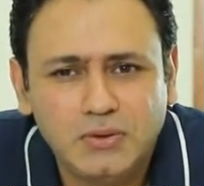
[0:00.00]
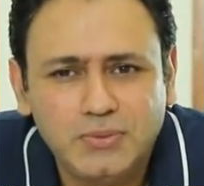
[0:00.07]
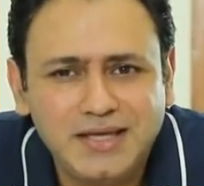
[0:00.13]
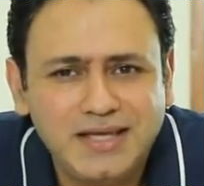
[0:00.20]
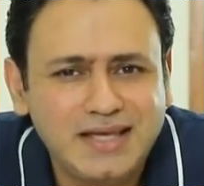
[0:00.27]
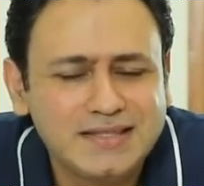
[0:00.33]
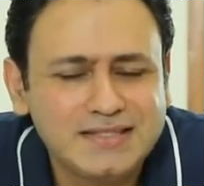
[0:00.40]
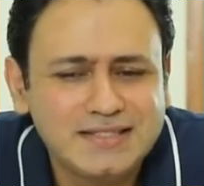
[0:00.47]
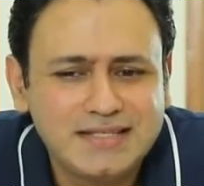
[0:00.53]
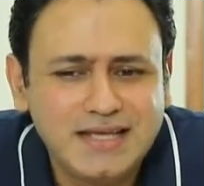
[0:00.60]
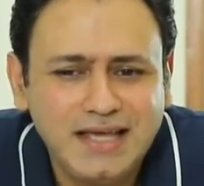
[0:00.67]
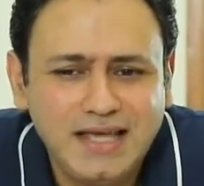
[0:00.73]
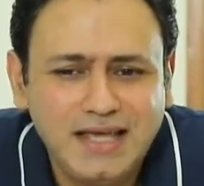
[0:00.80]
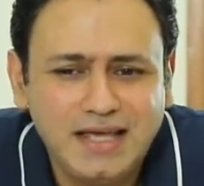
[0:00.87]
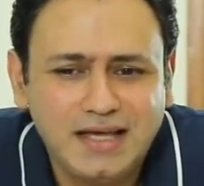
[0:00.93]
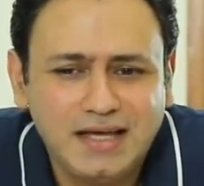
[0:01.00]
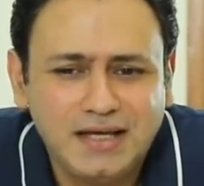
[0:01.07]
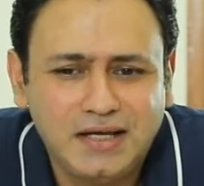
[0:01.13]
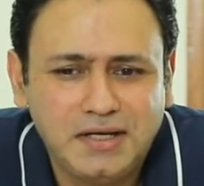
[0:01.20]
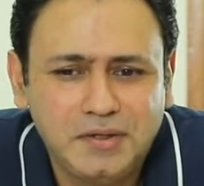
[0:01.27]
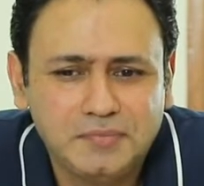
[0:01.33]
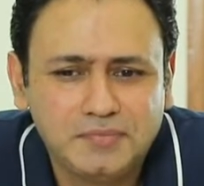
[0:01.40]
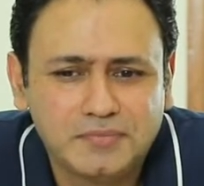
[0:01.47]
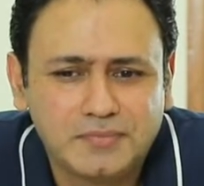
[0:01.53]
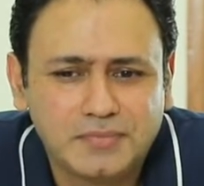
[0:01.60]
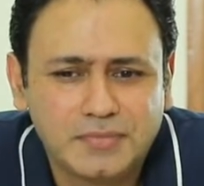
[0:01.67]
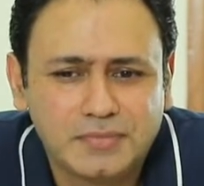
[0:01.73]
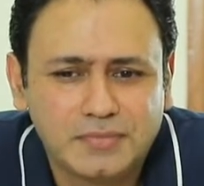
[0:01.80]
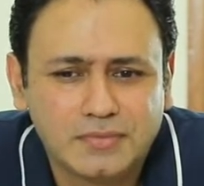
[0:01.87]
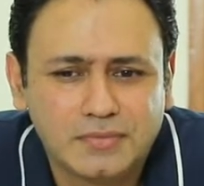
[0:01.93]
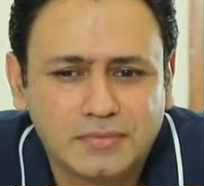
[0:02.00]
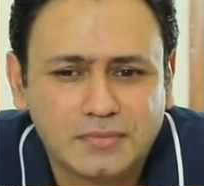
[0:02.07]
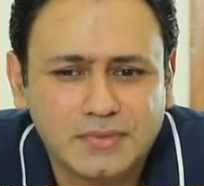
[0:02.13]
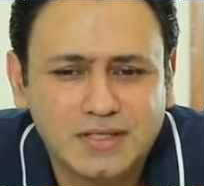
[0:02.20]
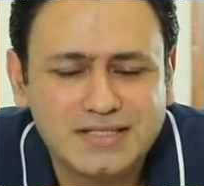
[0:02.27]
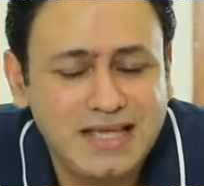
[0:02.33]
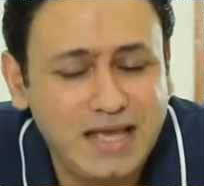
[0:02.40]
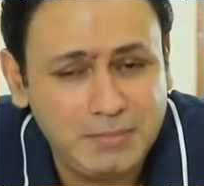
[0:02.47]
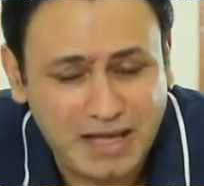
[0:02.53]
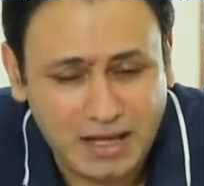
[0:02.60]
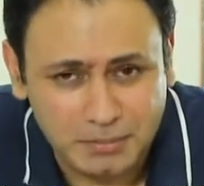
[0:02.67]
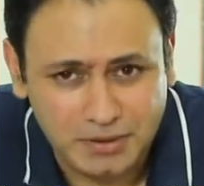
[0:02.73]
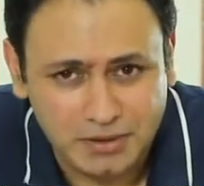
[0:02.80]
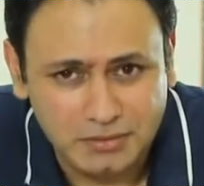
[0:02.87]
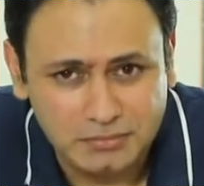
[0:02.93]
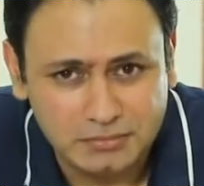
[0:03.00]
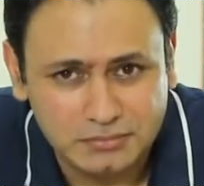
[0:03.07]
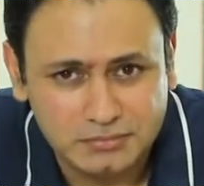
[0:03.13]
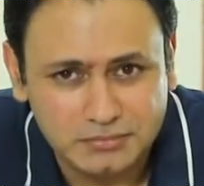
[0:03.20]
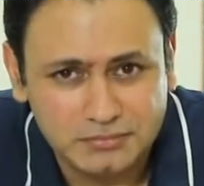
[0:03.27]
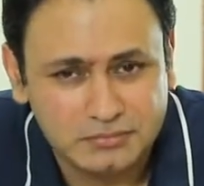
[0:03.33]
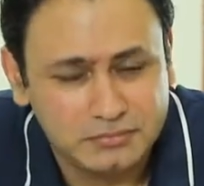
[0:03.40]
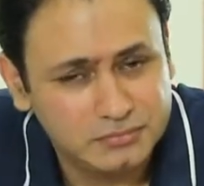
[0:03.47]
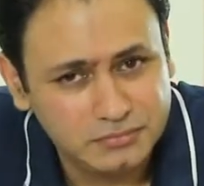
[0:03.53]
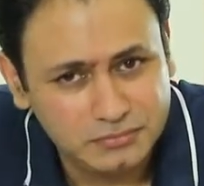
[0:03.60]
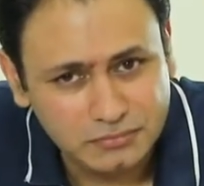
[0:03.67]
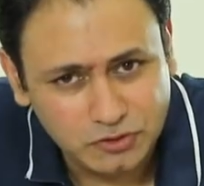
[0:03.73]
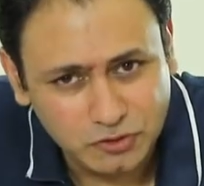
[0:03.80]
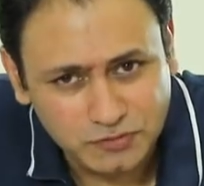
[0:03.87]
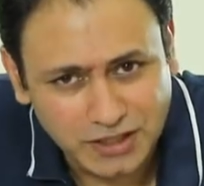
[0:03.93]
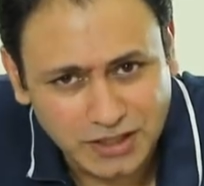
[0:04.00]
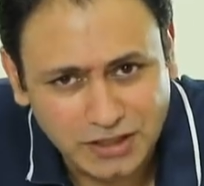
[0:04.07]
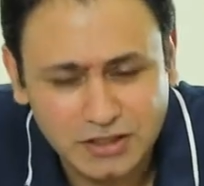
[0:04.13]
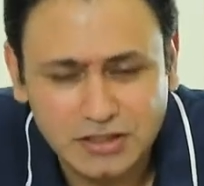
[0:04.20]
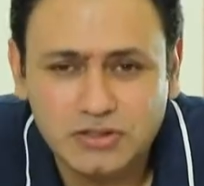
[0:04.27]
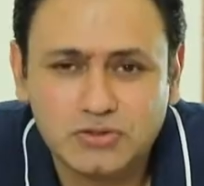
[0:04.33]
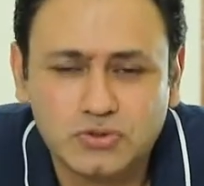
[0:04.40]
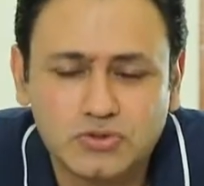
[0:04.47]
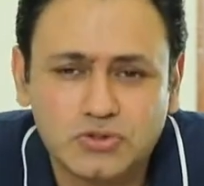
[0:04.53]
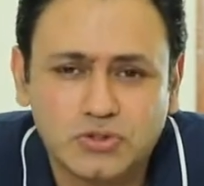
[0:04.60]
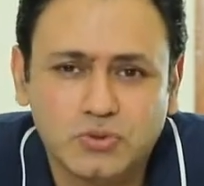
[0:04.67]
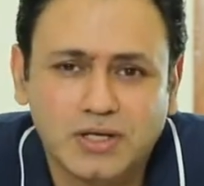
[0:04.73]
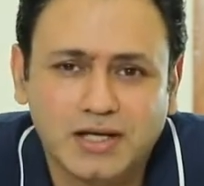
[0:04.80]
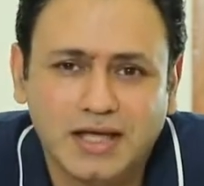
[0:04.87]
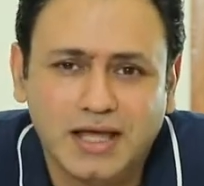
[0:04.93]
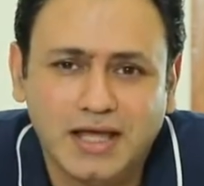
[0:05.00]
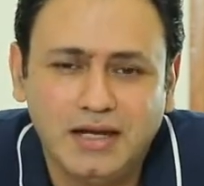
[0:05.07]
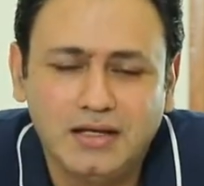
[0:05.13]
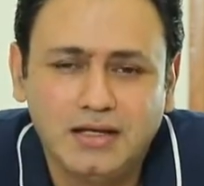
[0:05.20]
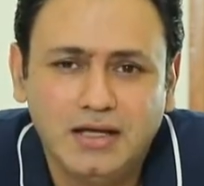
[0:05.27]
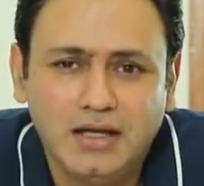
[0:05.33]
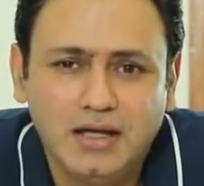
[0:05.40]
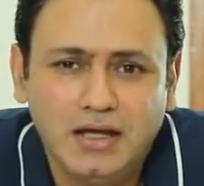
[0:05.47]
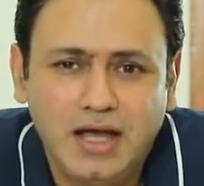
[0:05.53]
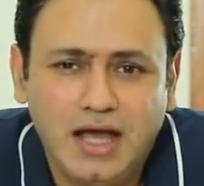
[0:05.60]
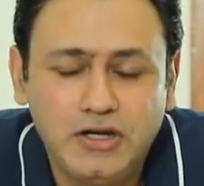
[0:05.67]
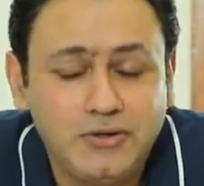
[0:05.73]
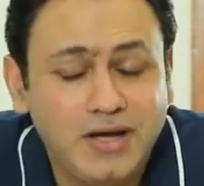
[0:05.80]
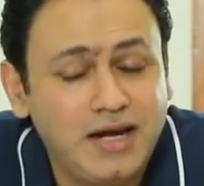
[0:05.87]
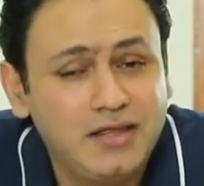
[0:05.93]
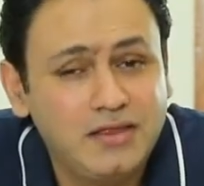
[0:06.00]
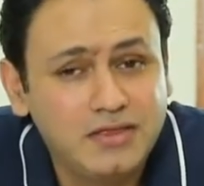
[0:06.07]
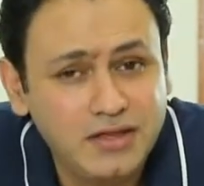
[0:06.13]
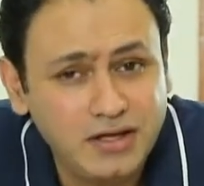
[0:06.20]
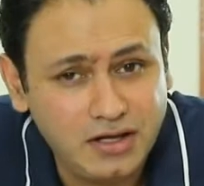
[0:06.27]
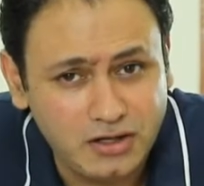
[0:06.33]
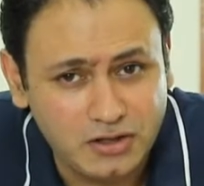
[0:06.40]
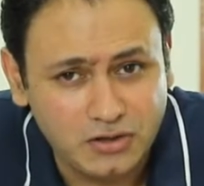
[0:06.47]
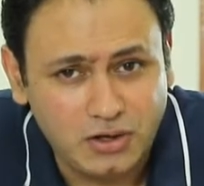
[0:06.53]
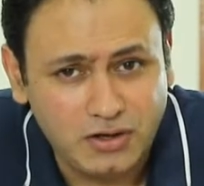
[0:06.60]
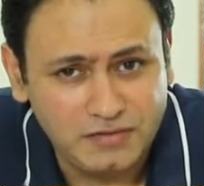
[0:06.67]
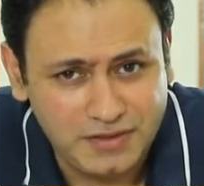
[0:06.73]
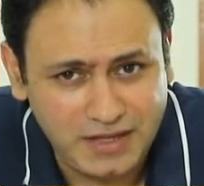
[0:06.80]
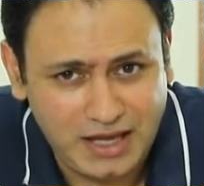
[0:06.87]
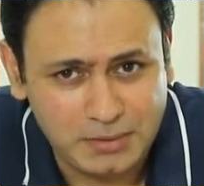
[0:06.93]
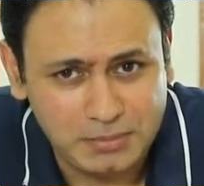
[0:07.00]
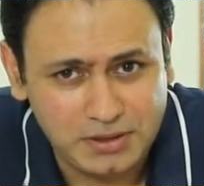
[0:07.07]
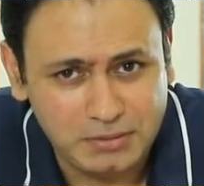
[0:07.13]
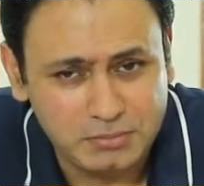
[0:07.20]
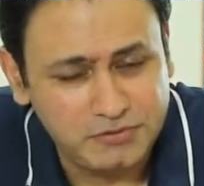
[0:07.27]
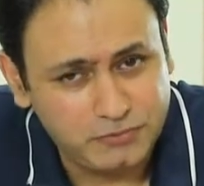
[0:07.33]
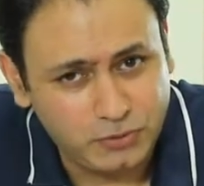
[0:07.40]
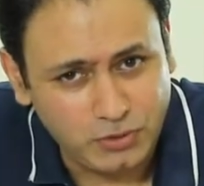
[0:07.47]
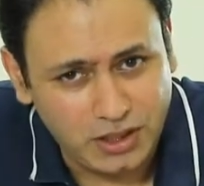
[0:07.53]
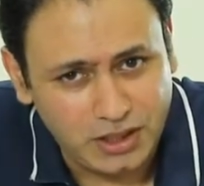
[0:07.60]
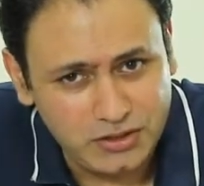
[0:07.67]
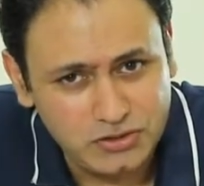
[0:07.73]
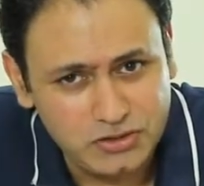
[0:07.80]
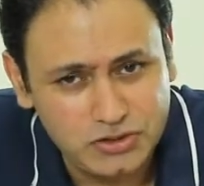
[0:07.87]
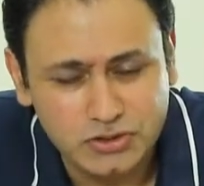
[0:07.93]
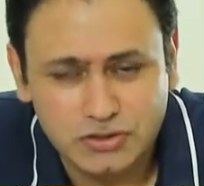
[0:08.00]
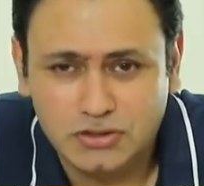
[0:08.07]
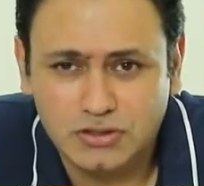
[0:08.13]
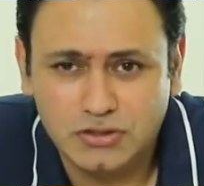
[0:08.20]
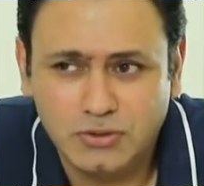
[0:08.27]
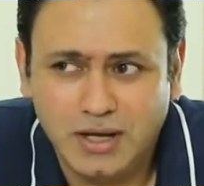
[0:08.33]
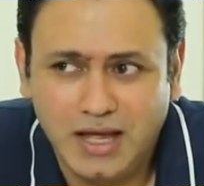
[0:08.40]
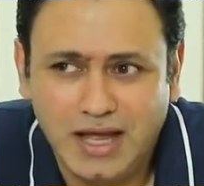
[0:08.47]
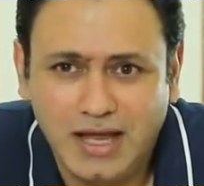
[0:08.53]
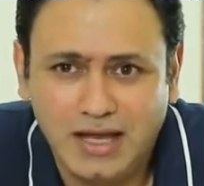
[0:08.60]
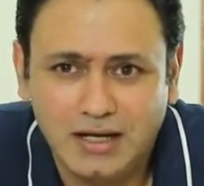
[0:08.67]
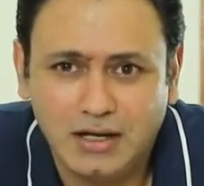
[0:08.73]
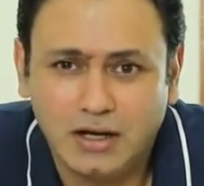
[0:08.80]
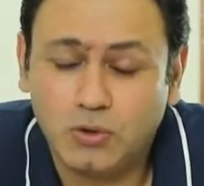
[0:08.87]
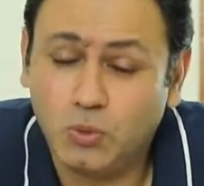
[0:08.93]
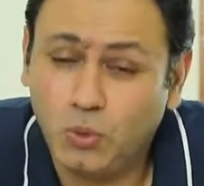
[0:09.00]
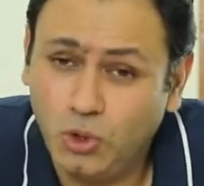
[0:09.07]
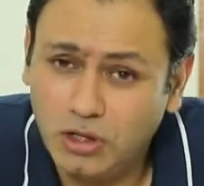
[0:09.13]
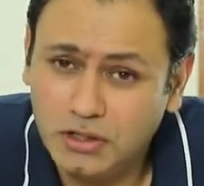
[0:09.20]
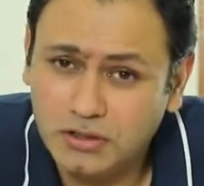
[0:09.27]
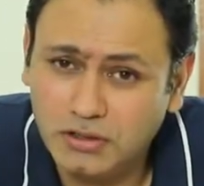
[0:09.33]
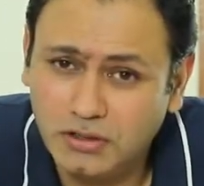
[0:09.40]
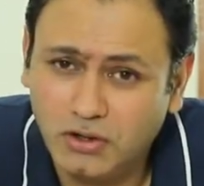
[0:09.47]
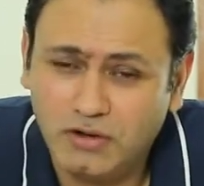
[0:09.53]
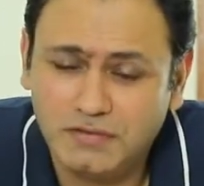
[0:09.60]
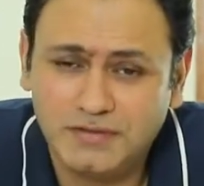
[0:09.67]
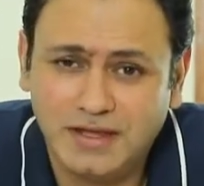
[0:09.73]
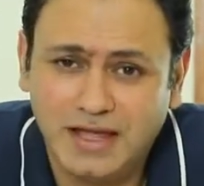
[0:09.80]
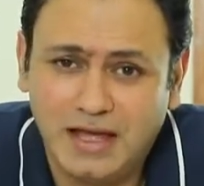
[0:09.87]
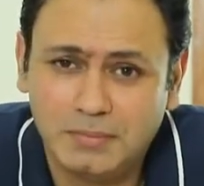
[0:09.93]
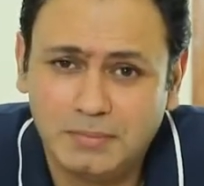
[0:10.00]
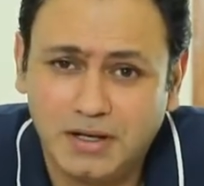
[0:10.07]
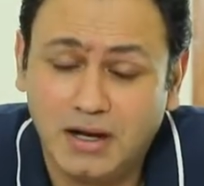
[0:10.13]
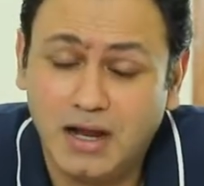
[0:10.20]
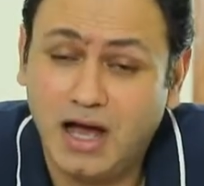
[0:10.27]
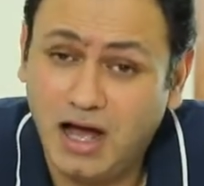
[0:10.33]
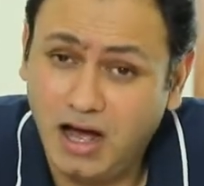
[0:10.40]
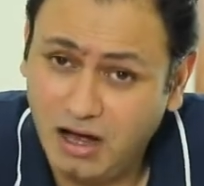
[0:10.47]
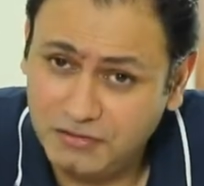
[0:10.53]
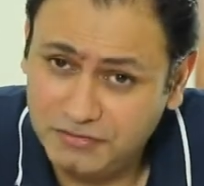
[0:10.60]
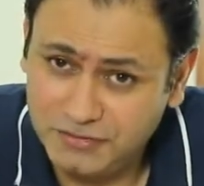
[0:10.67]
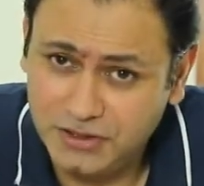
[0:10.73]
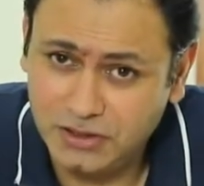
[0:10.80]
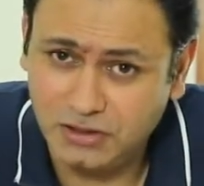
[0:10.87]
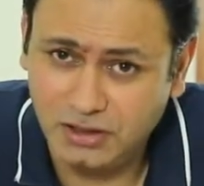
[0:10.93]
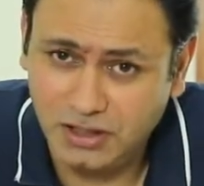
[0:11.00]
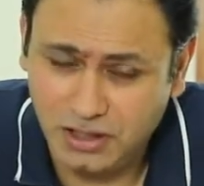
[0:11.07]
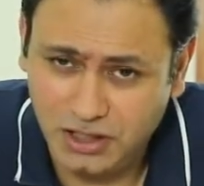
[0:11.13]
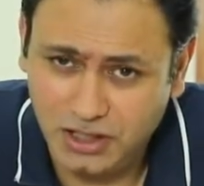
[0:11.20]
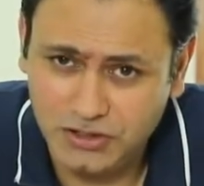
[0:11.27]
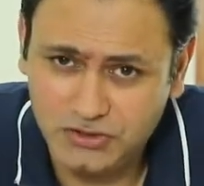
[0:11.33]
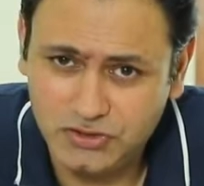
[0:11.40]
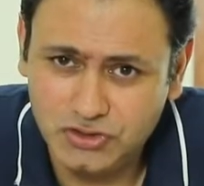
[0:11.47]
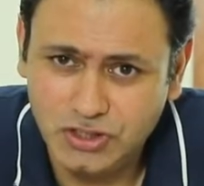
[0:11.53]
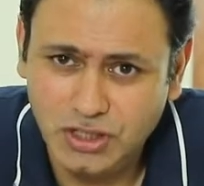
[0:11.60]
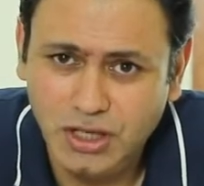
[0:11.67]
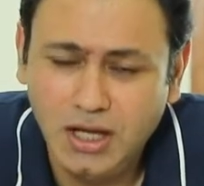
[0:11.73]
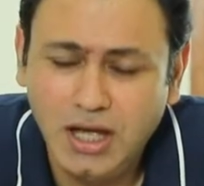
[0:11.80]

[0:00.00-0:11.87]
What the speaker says: We can say the same apple, you've taken it to school again, and you had a third of the apple before lunch, you had a quarter of the apple after lunch.